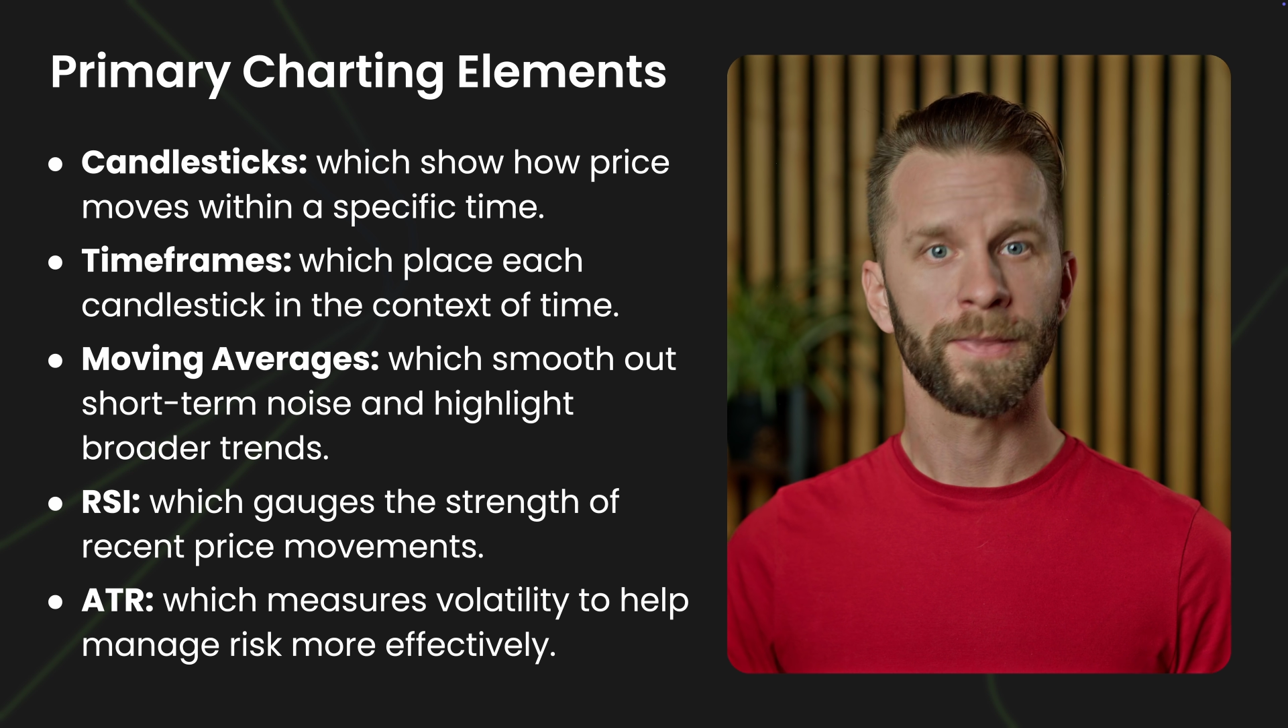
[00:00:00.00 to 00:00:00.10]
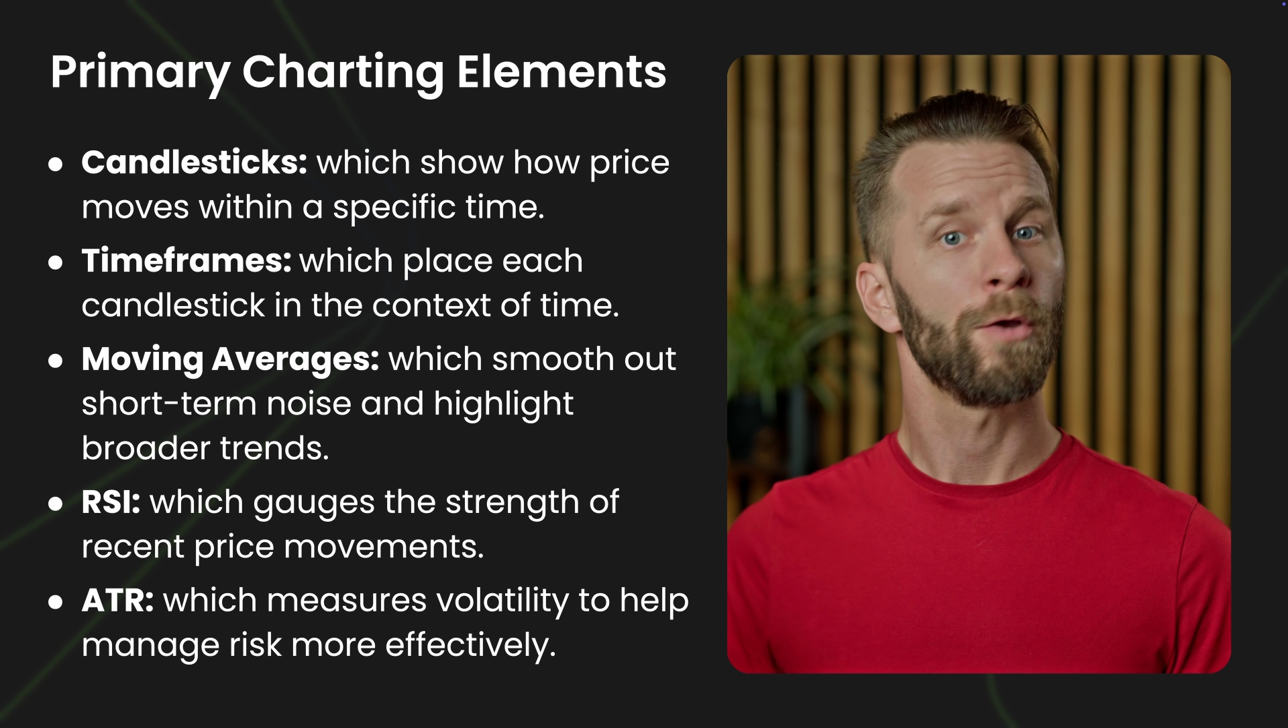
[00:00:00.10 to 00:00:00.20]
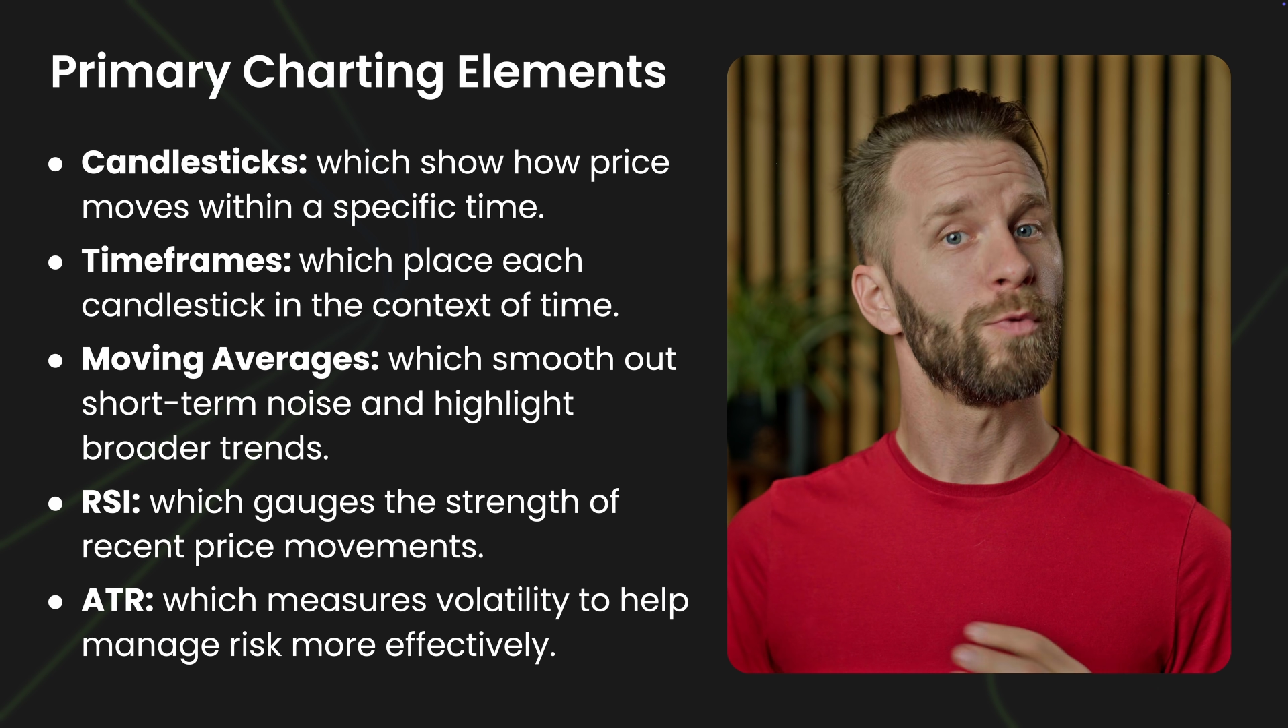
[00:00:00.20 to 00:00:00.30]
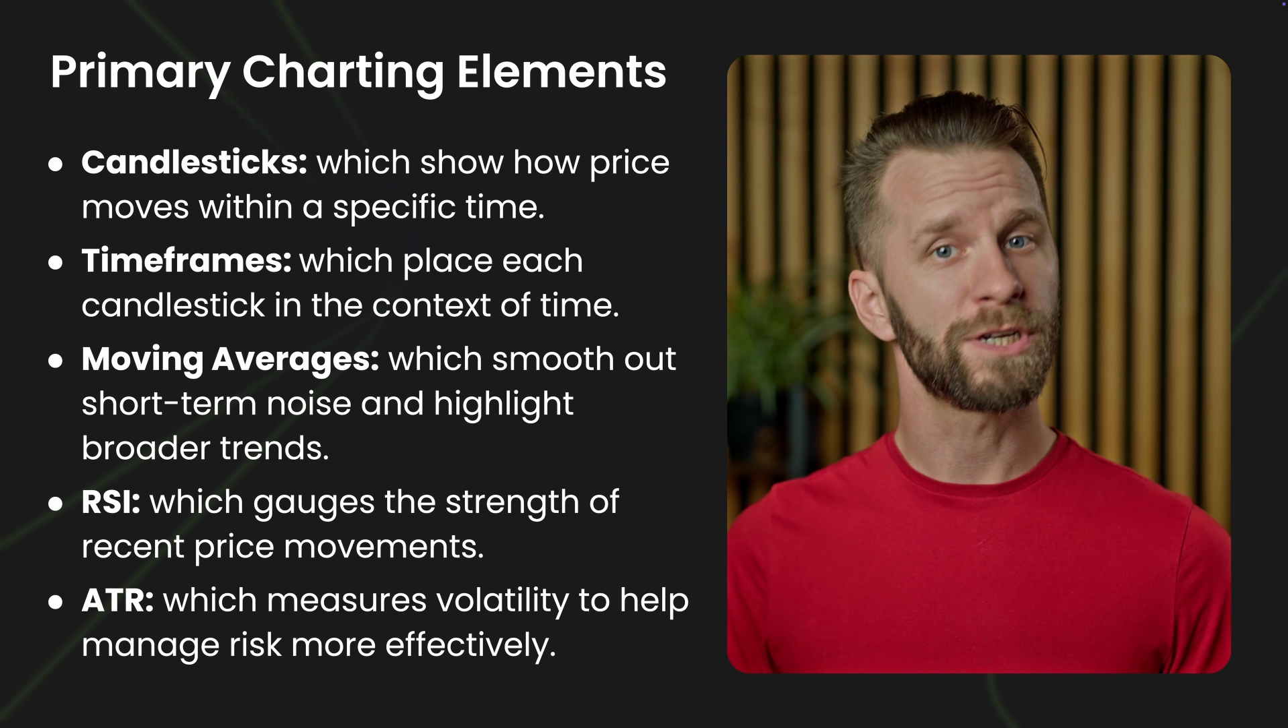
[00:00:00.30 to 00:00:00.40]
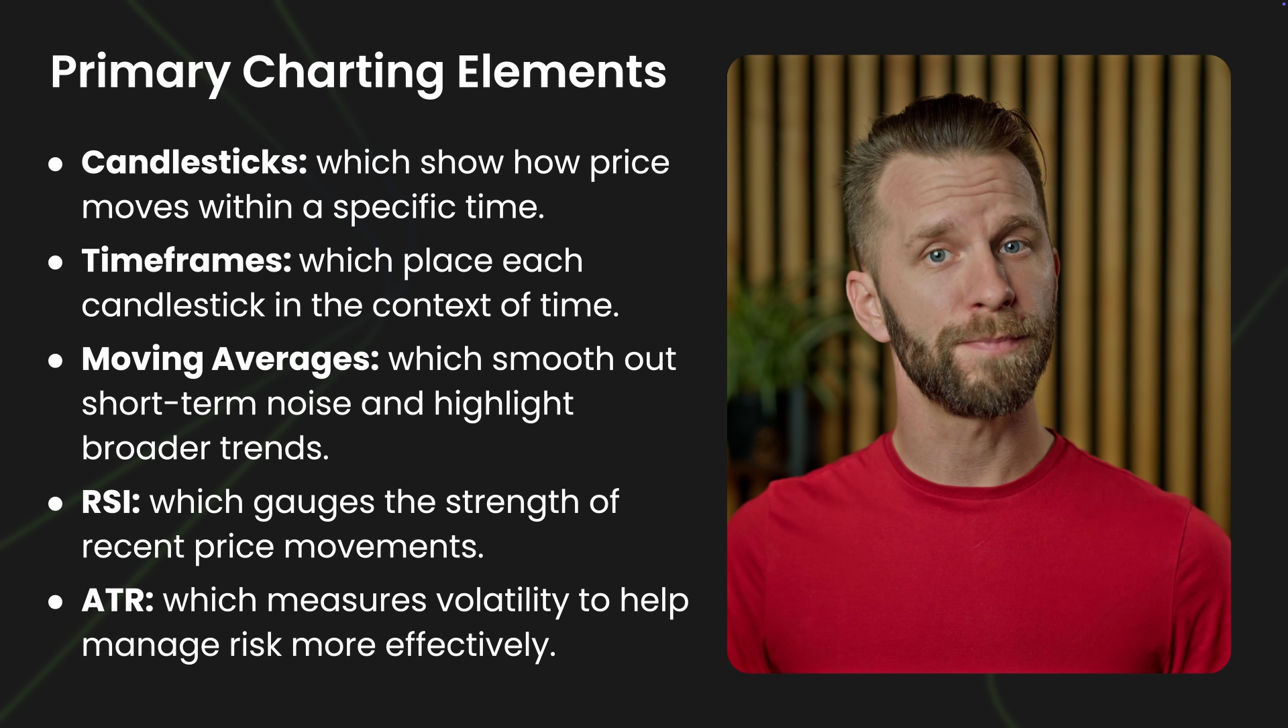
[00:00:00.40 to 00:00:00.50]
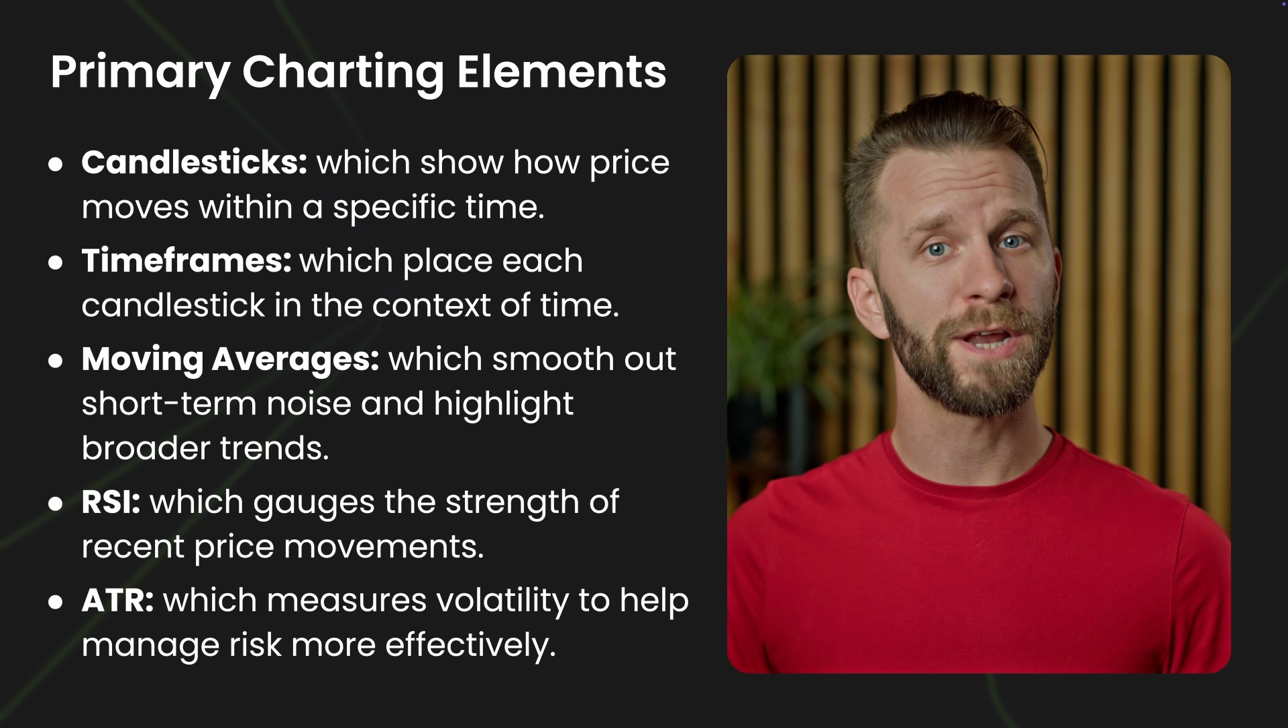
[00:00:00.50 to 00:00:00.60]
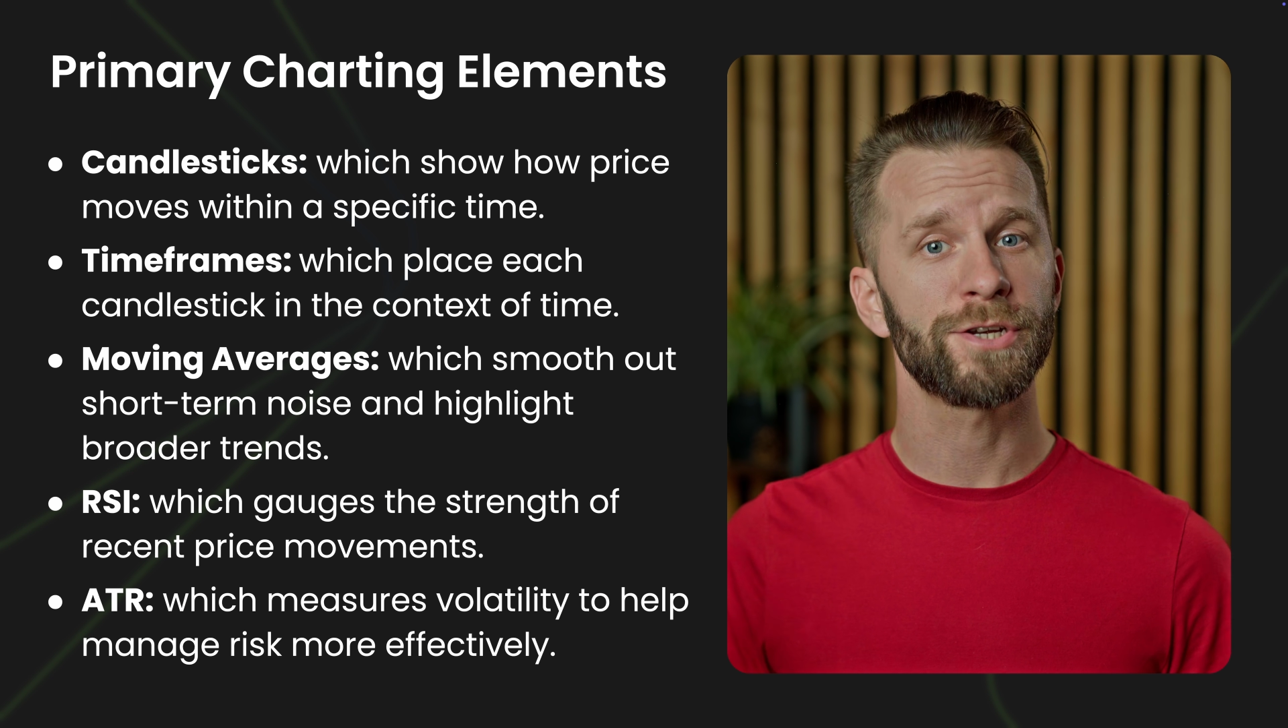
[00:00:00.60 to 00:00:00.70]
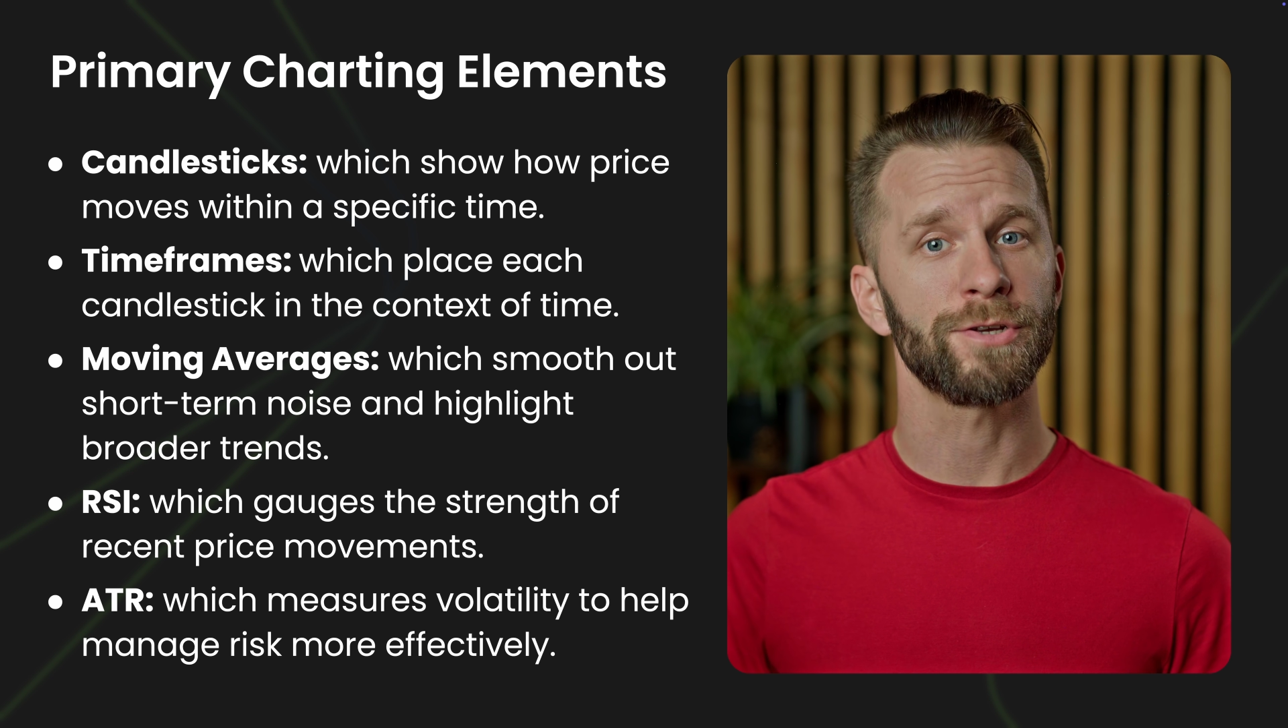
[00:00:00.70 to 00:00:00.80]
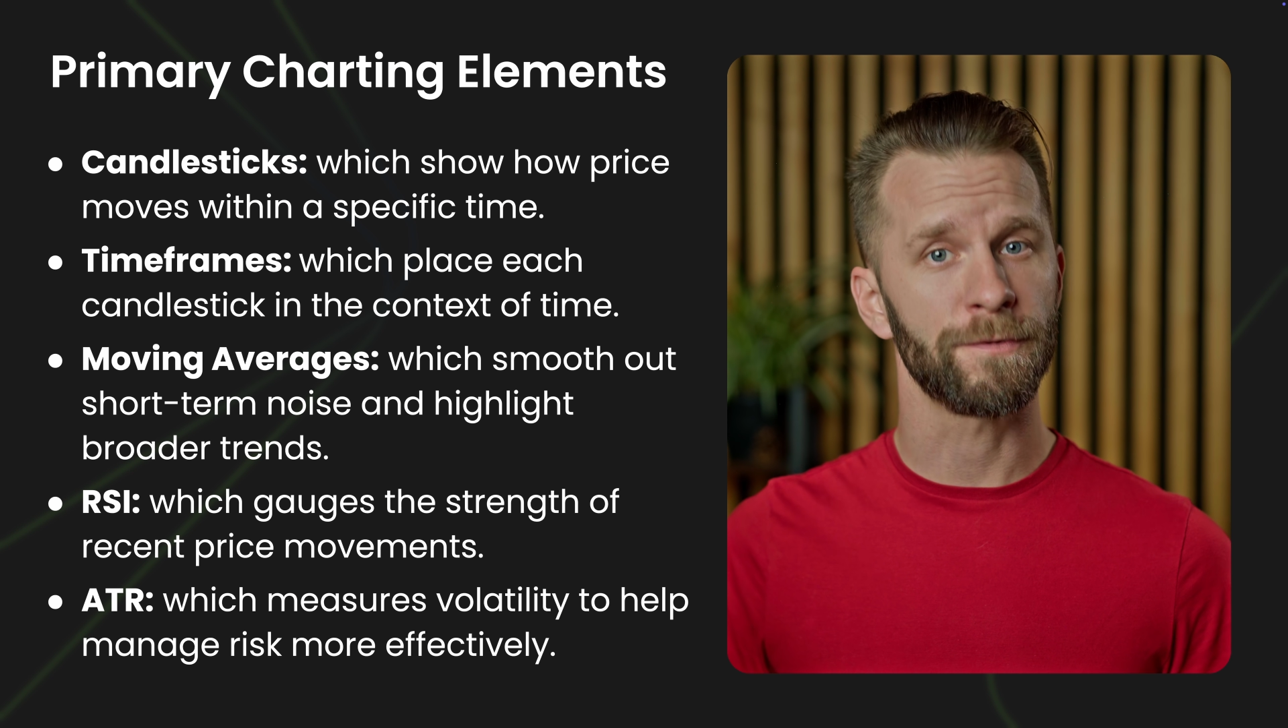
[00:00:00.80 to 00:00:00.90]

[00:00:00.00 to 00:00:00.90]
which measures